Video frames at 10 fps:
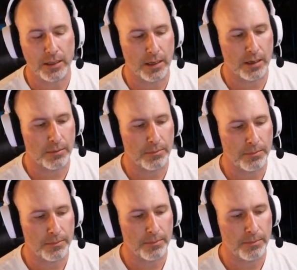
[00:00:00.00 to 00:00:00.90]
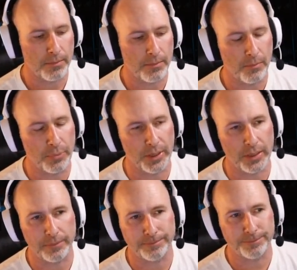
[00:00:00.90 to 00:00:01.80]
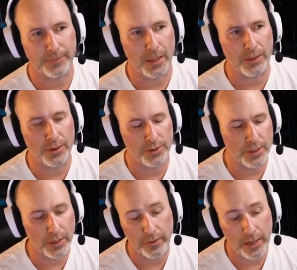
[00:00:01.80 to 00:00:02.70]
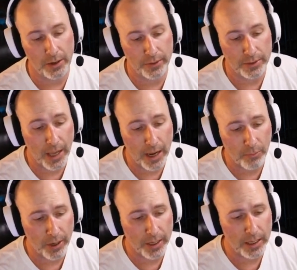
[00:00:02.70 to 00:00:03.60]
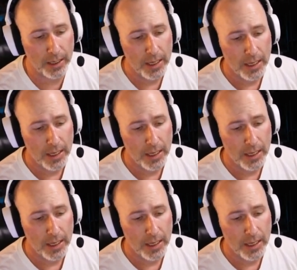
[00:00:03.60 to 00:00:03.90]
But there's nothing here that's game breaking.